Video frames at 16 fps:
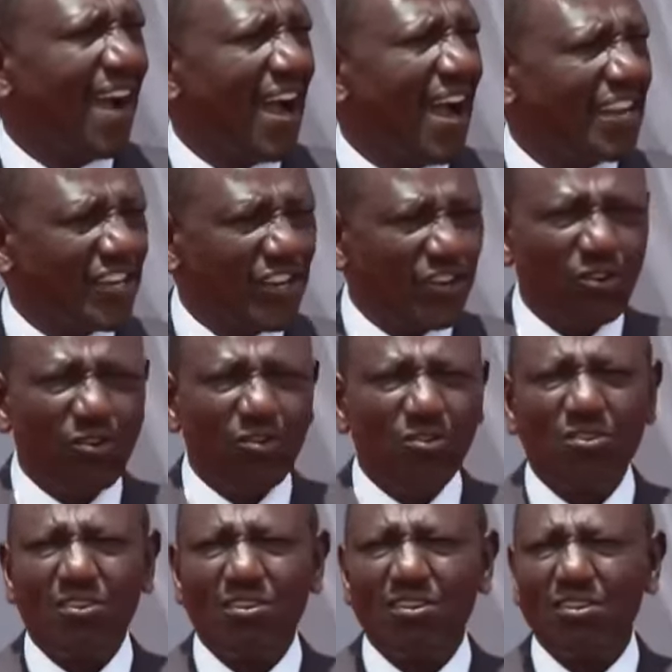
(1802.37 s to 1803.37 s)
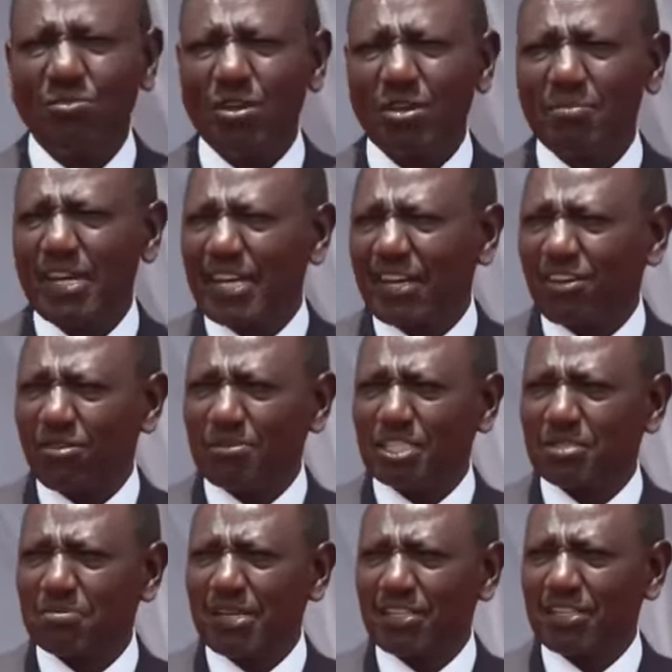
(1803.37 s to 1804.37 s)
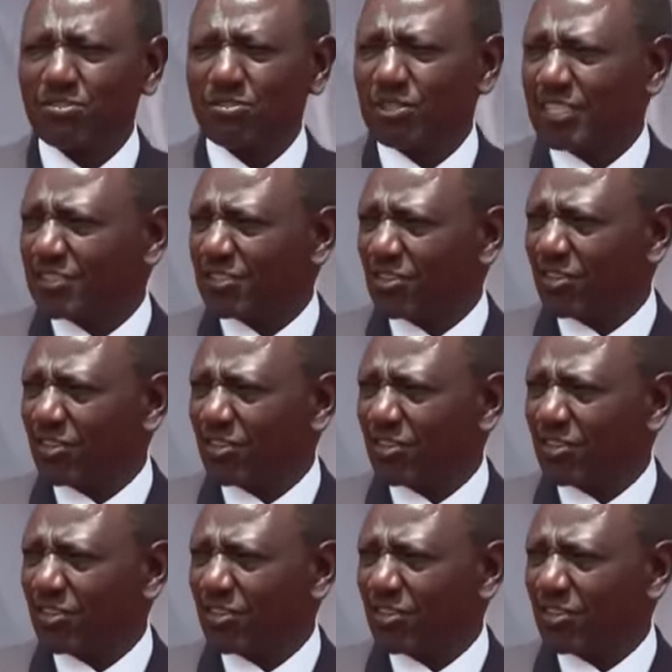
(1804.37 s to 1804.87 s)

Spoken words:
I know we made a commitment to this